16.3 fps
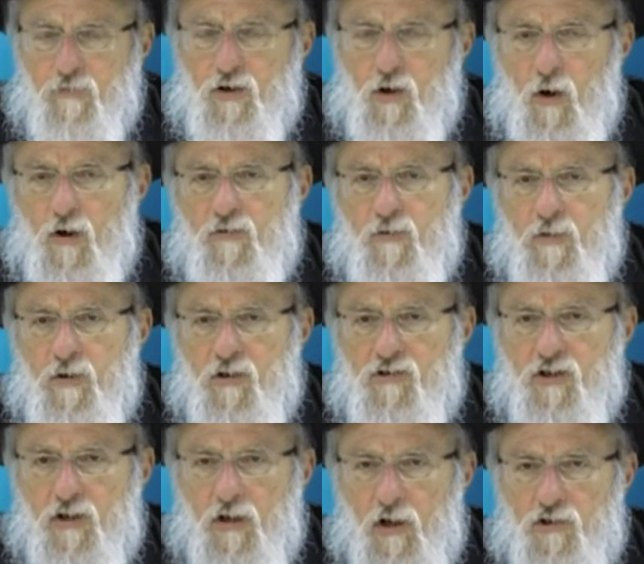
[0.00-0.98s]
Going from
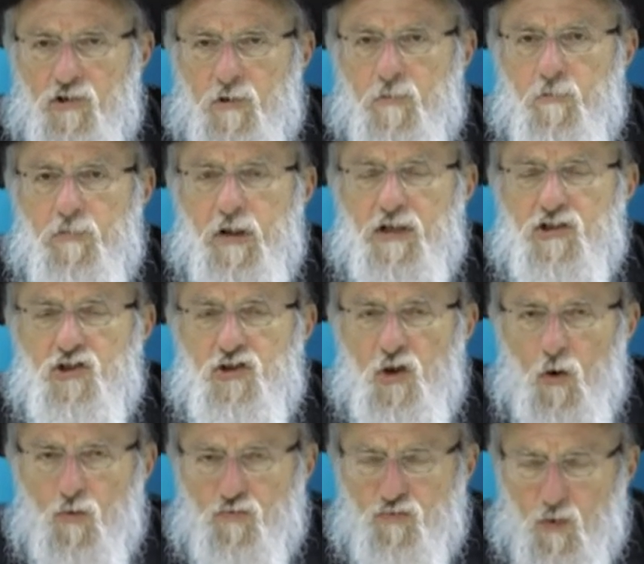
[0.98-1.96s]
culture to culture plays
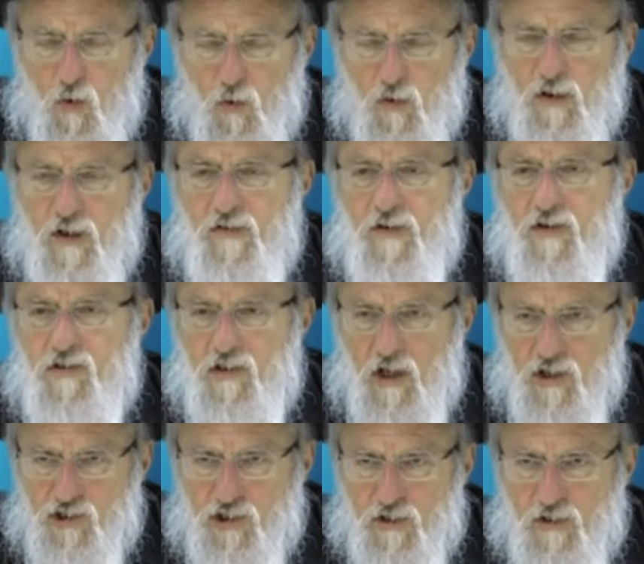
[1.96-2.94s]
no role in the
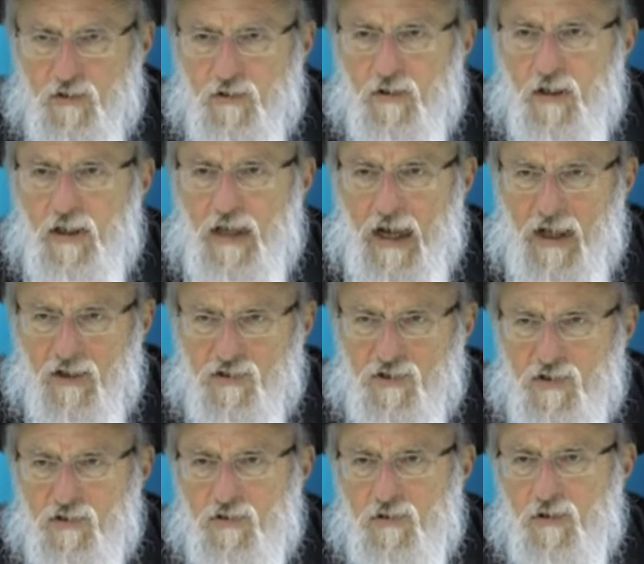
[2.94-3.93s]
discussion, the
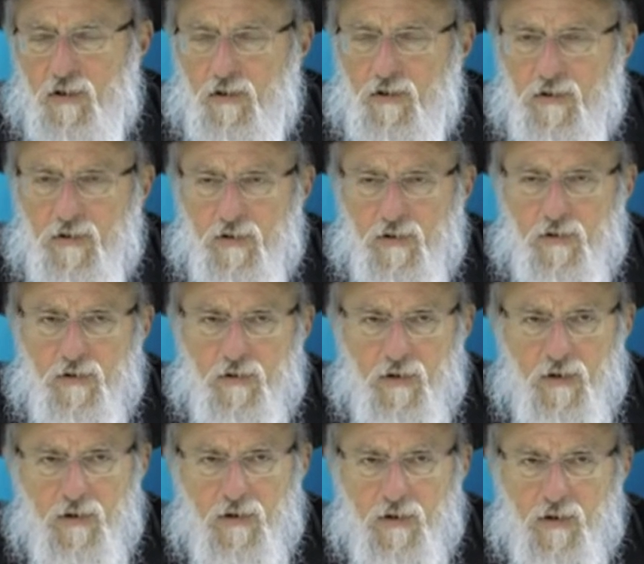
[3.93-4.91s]
analysis,
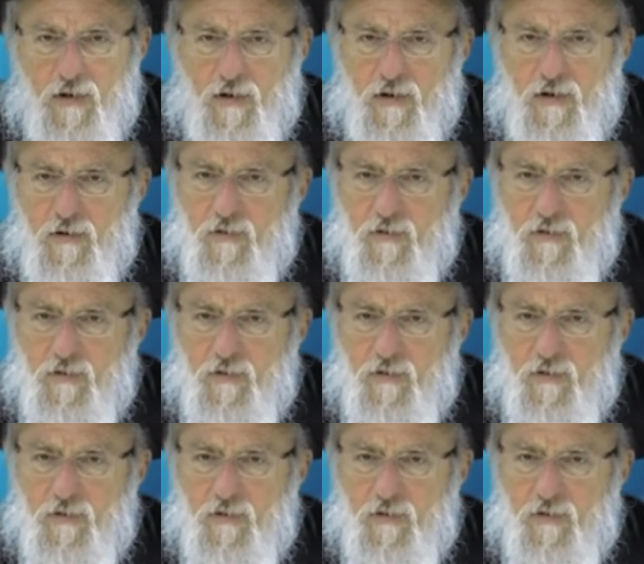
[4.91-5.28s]
the, the, uh,